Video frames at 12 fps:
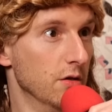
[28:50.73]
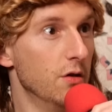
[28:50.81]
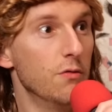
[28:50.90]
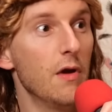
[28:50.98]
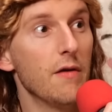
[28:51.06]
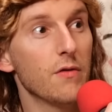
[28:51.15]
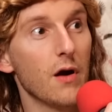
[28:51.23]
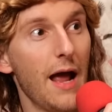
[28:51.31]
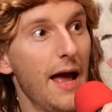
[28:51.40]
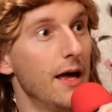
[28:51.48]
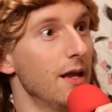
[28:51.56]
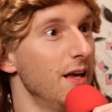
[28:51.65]
You've never
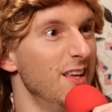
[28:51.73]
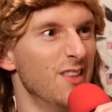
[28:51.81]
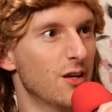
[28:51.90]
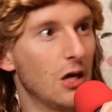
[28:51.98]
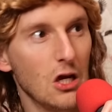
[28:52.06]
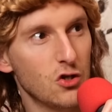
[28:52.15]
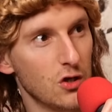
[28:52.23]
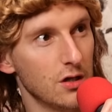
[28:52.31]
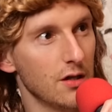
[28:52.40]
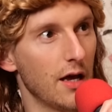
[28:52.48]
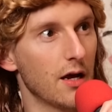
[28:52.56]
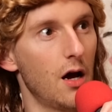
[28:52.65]
had it in the
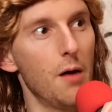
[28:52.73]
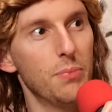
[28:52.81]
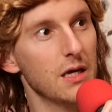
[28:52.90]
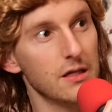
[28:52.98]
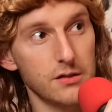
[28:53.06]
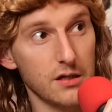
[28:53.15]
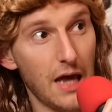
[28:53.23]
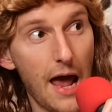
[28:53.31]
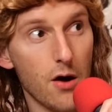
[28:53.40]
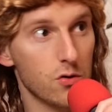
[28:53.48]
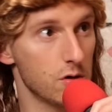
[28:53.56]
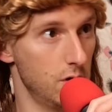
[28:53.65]
kitchen, like up against the
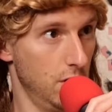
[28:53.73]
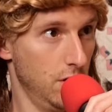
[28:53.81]
counter.